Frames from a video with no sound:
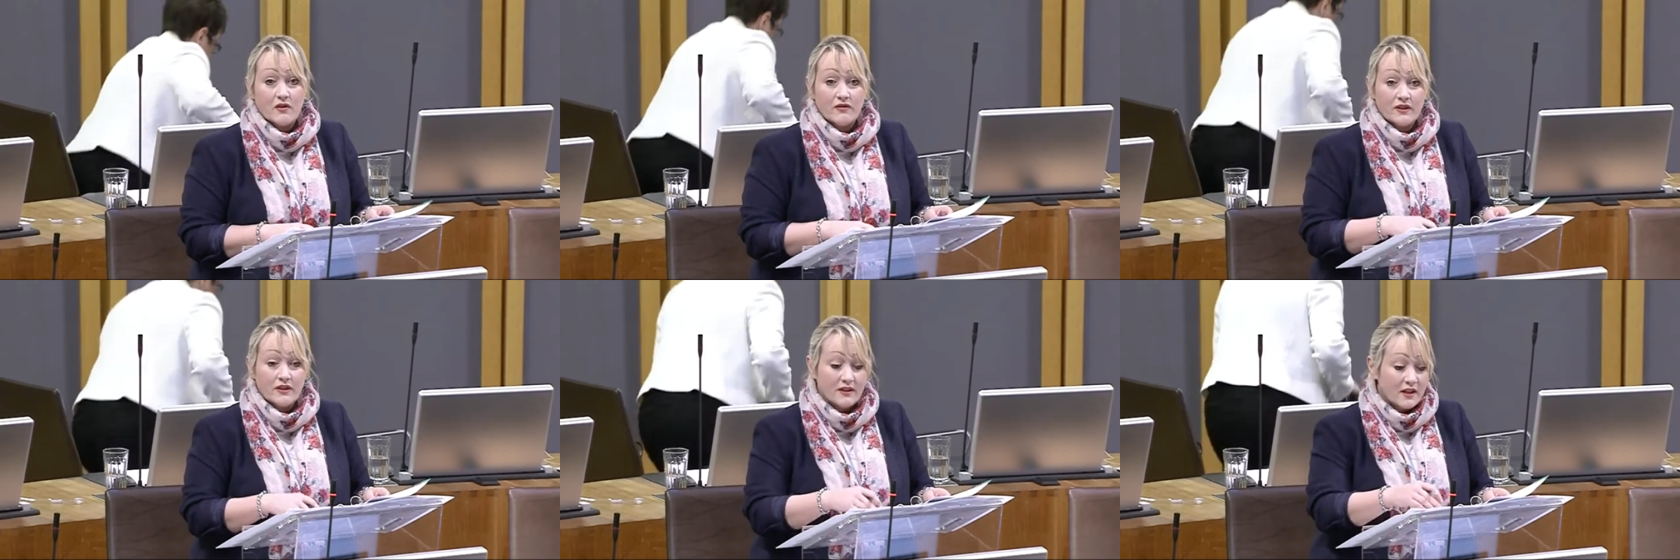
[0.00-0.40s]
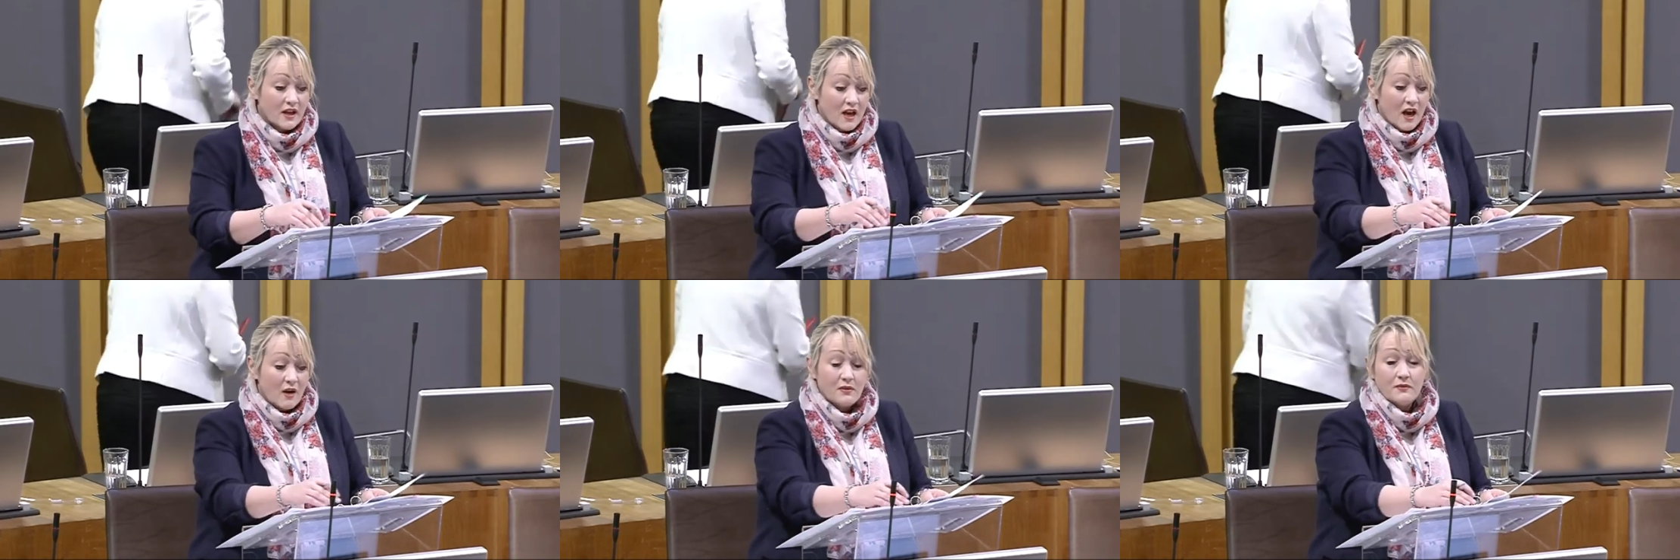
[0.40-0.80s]
of, and
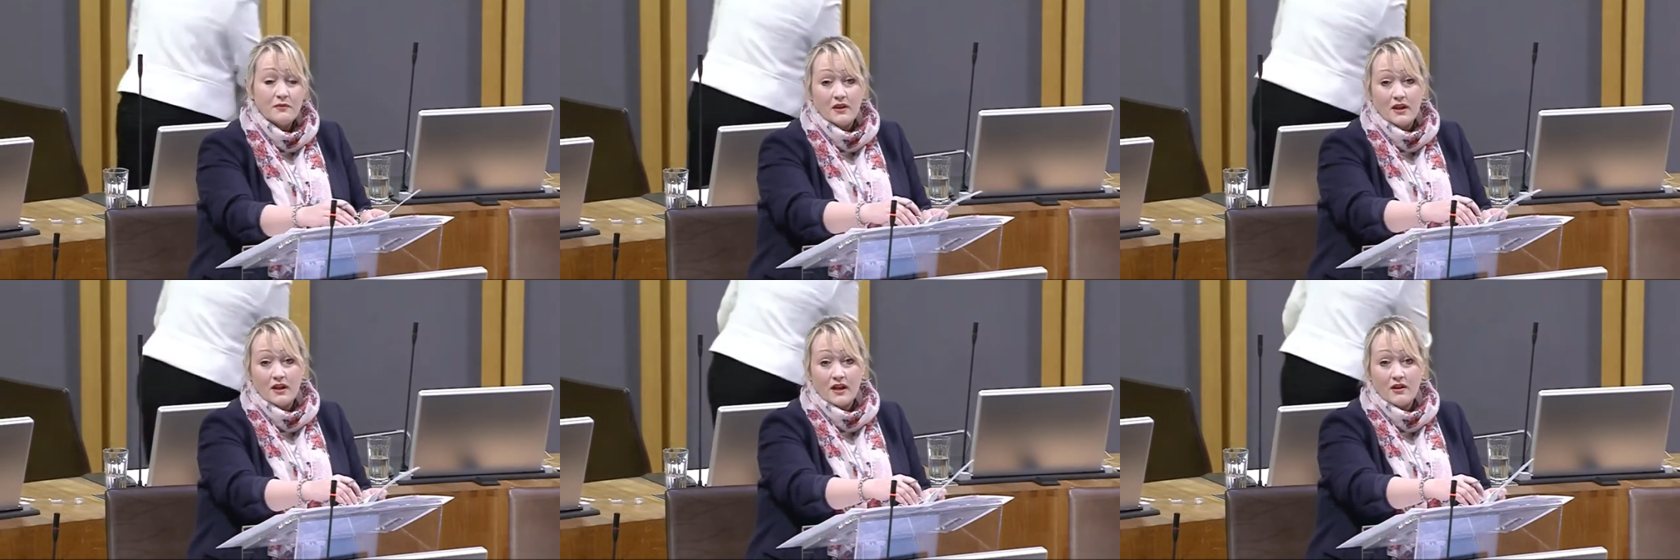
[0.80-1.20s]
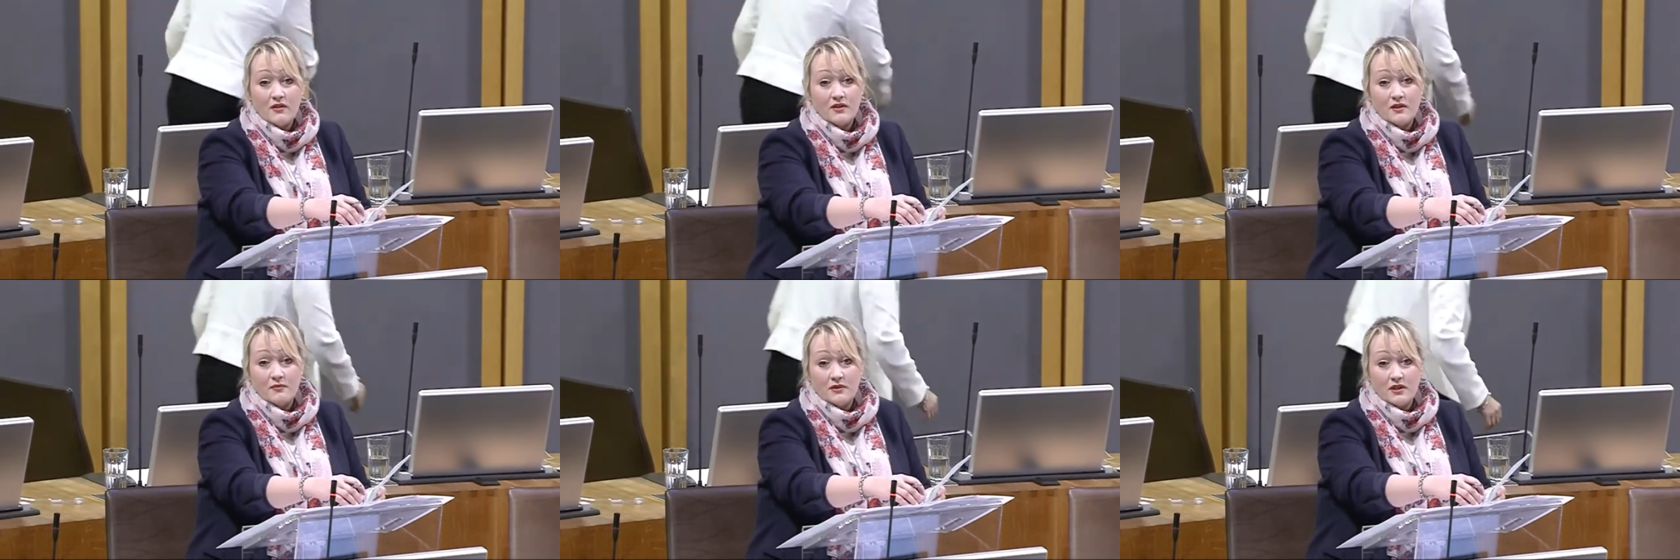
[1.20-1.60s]
I would
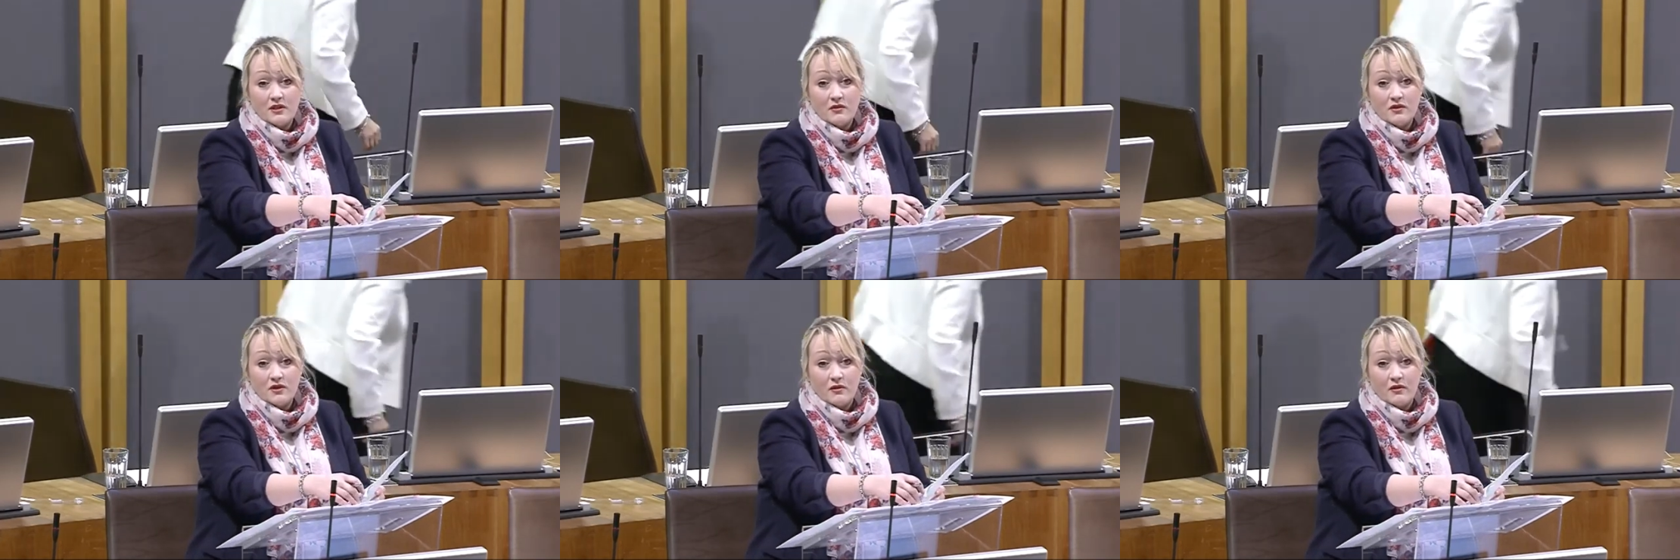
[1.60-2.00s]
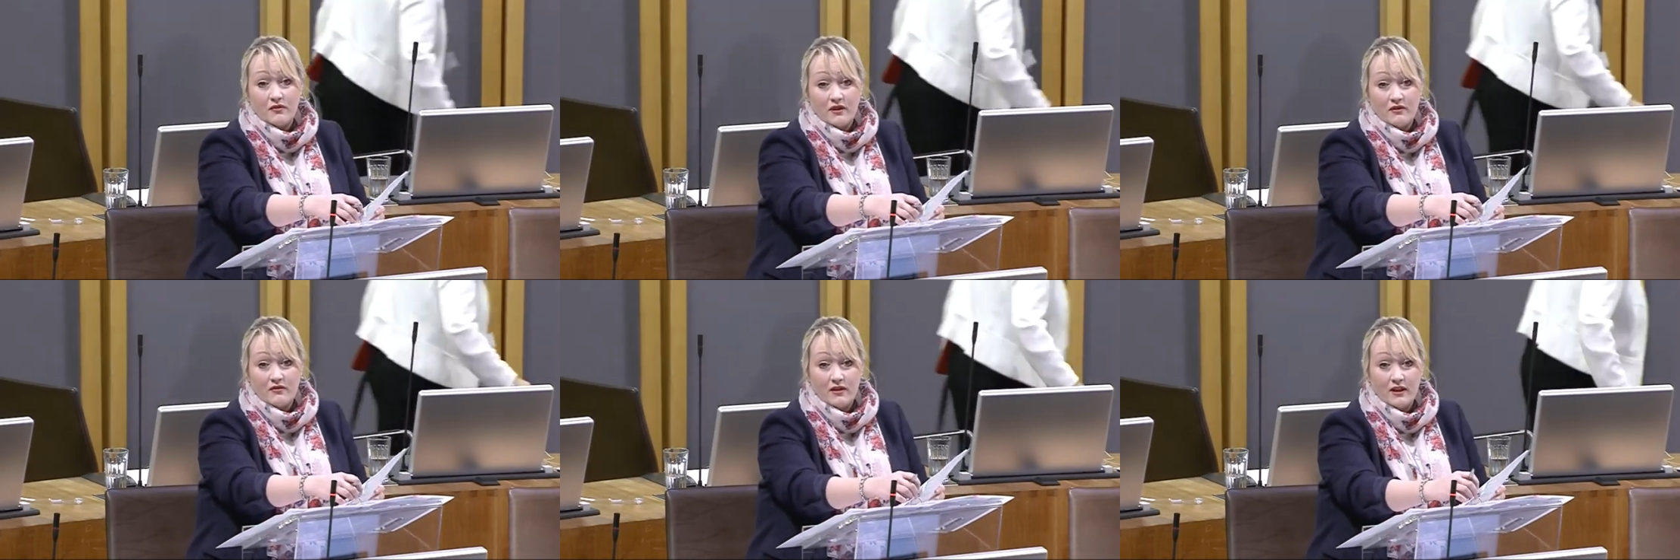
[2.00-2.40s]
encourage them to do so
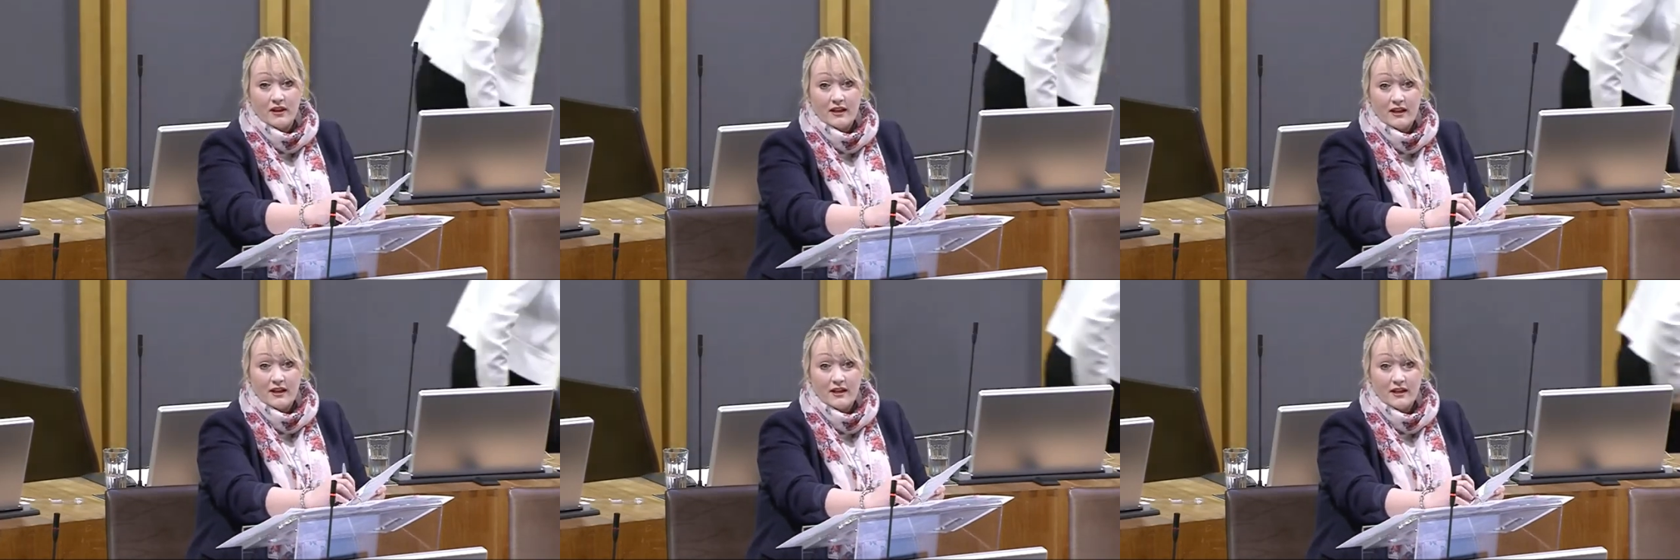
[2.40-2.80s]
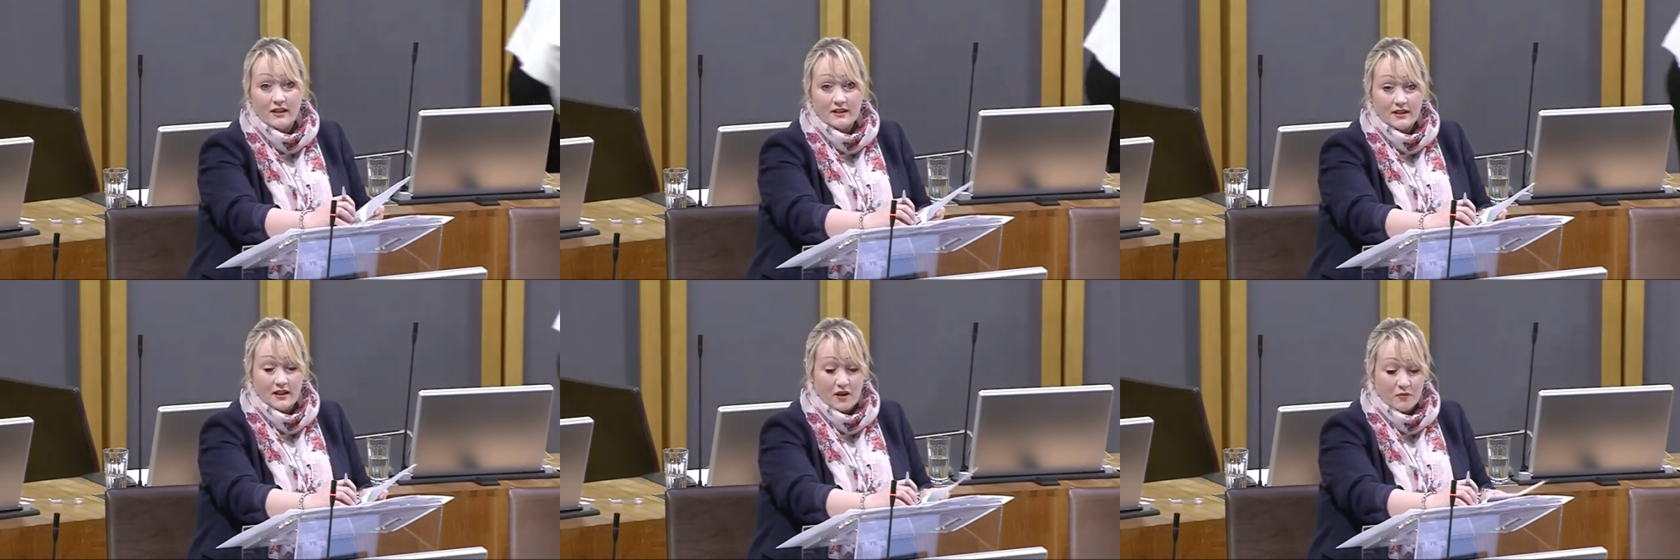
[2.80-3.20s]
if they feel that it
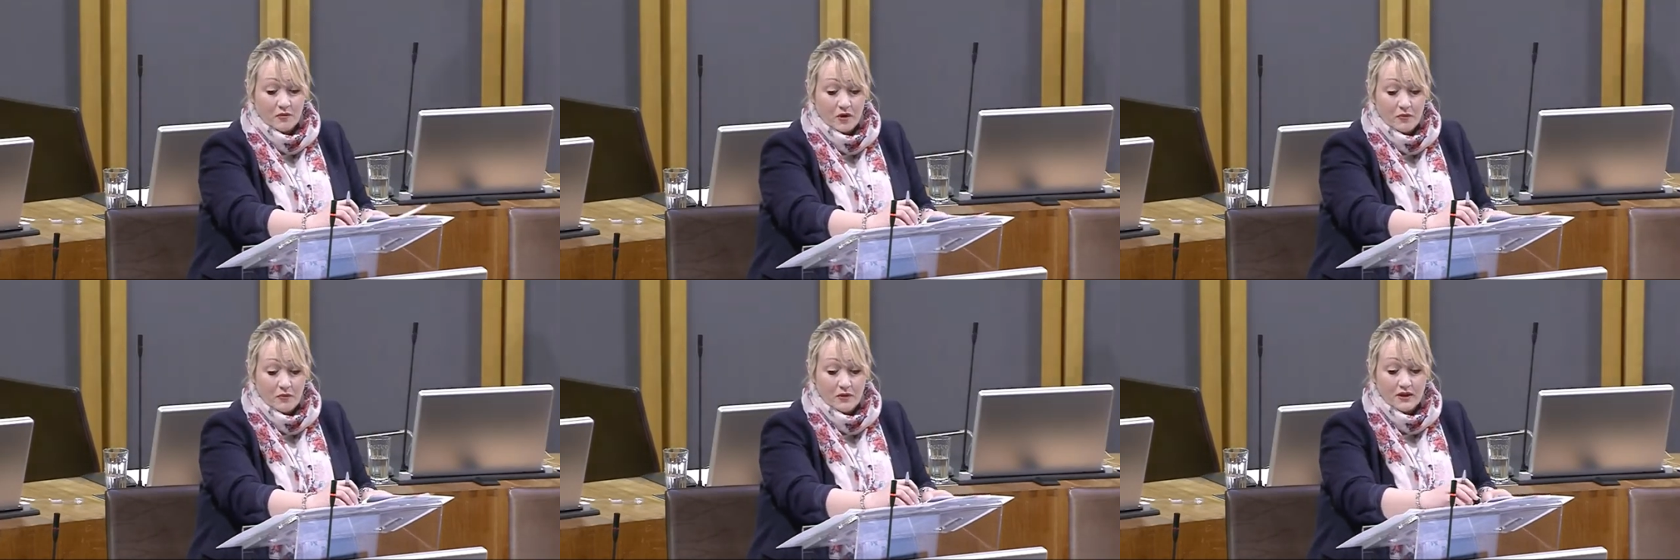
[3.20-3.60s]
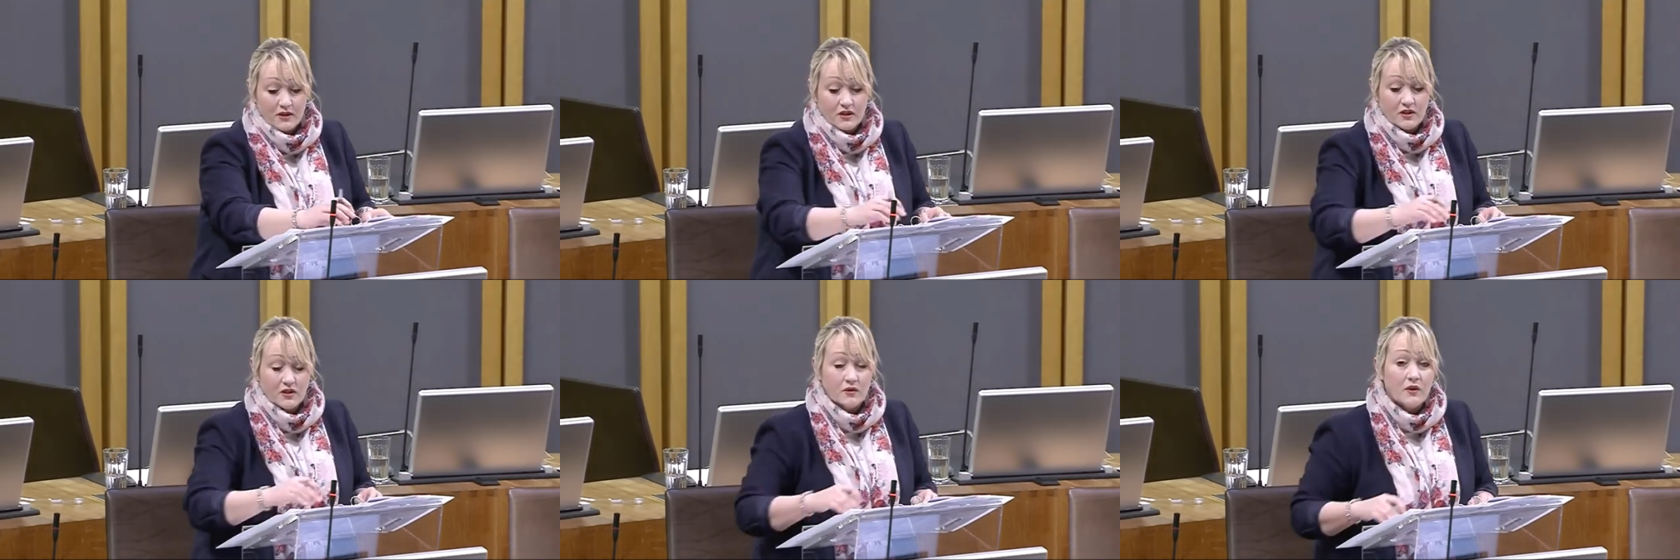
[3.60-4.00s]
is appropriate
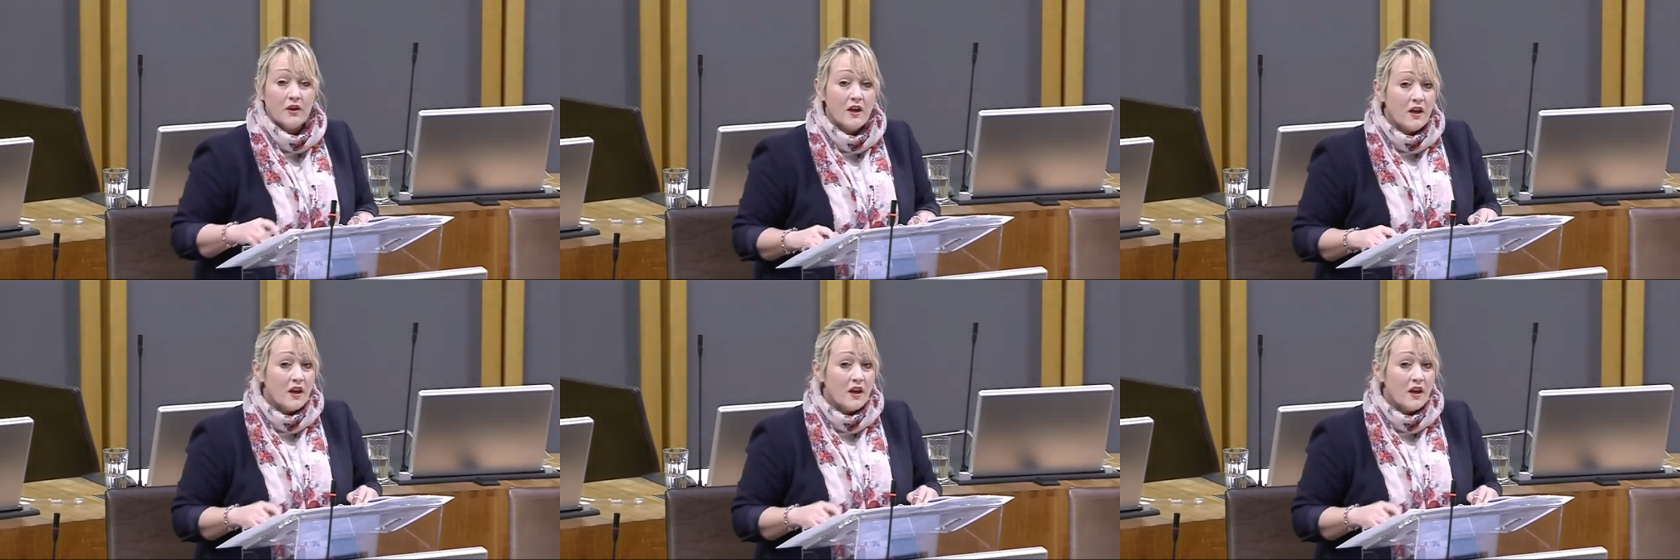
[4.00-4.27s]
to do.